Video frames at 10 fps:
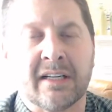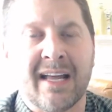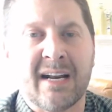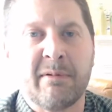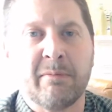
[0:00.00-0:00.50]
A
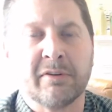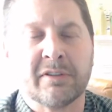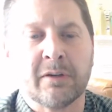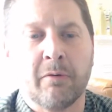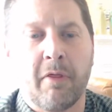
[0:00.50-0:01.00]
lot of people
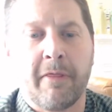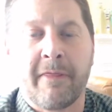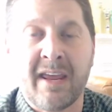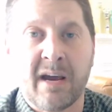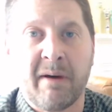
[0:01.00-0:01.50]
don't
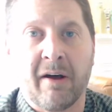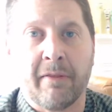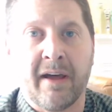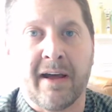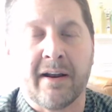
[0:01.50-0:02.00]
think about
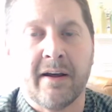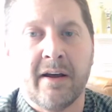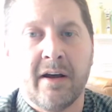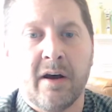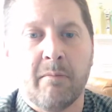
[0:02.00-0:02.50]
that,
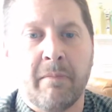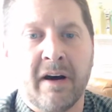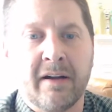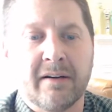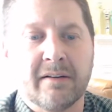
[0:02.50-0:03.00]

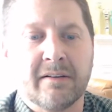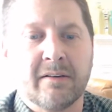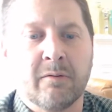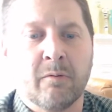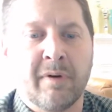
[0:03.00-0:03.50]
but
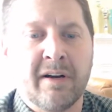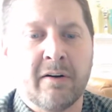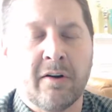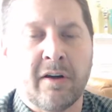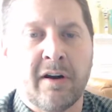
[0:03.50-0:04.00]
when you're
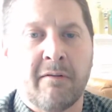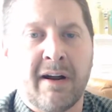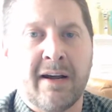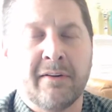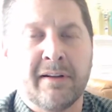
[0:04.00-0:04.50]
looking
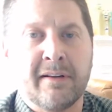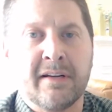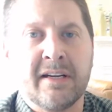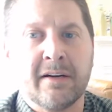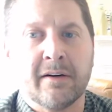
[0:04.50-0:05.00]
around at the
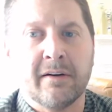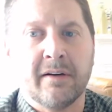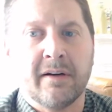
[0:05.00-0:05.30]
deal,